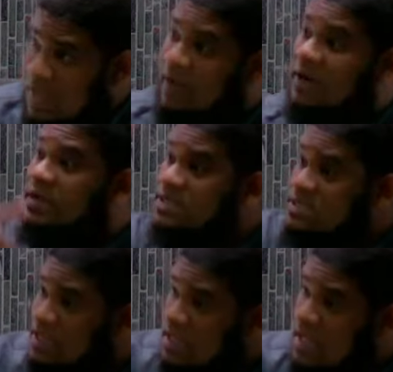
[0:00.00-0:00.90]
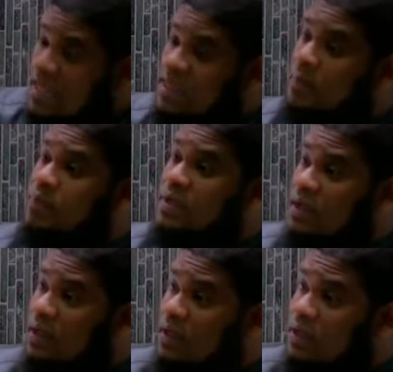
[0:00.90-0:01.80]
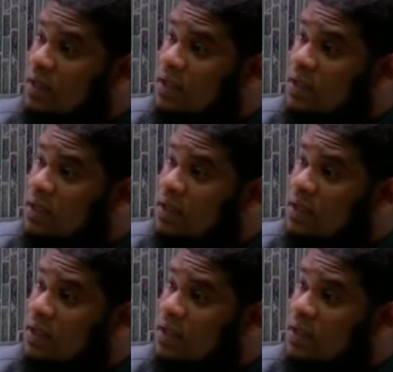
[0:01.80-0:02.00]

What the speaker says: Akbar means the bigger